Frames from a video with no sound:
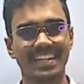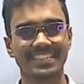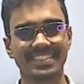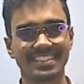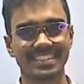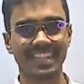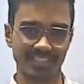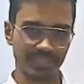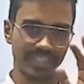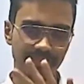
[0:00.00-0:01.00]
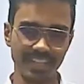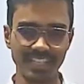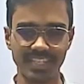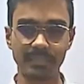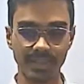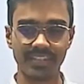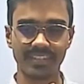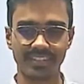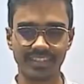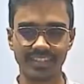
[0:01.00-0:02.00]
that's not the definition, but
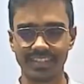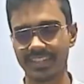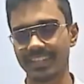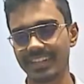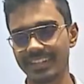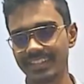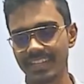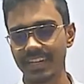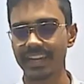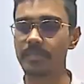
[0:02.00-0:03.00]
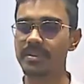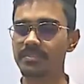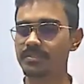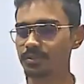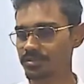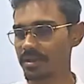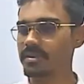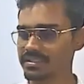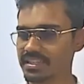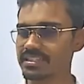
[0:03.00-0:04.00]
it's correct. I mean, to some extent
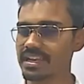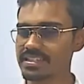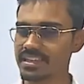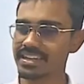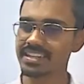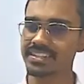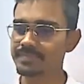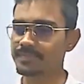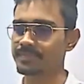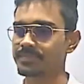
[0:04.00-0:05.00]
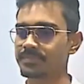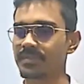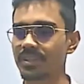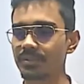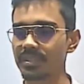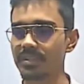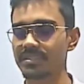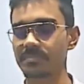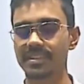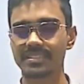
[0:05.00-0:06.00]
that is correct. To some
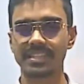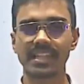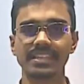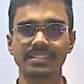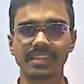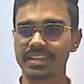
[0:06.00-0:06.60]
extent that is correct.